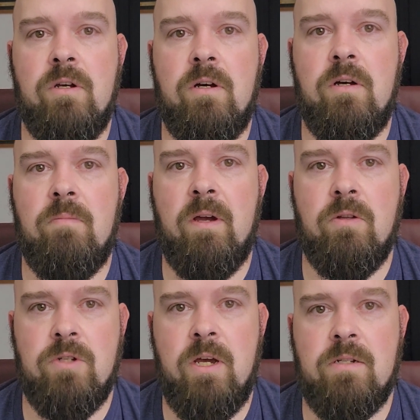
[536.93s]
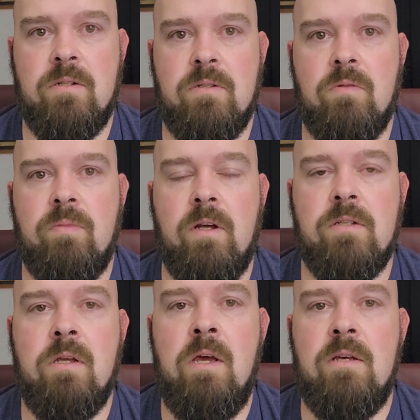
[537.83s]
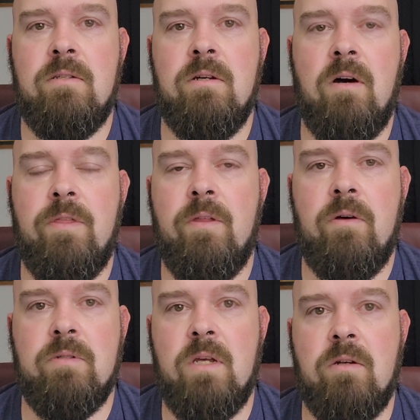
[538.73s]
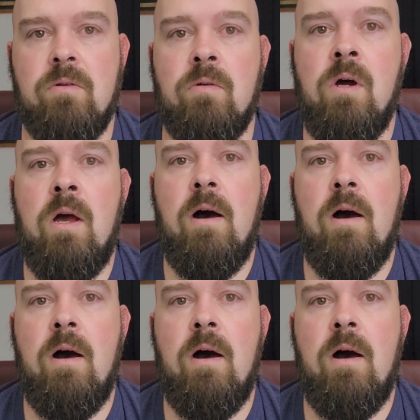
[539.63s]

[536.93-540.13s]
Michael Jackson's old place. So I thought that was kind of cool.